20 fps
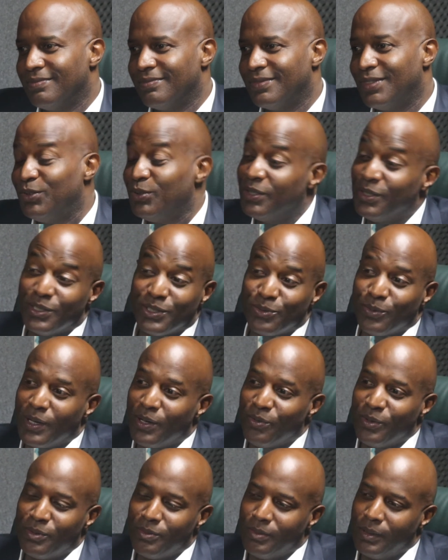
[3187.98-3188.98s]
And who knows
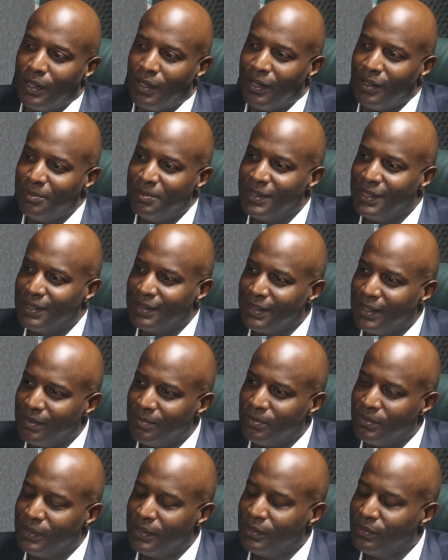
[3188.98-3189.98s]
where we'll all be at
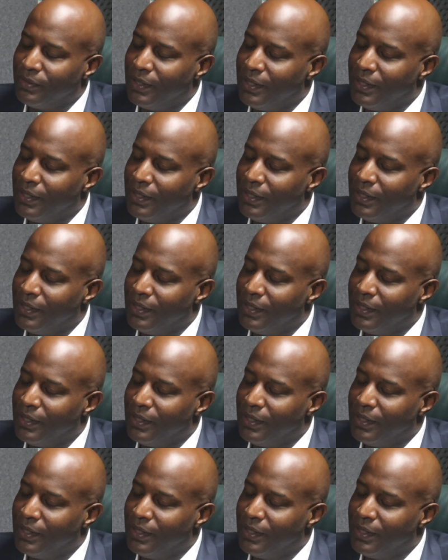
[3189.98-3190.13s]
that point.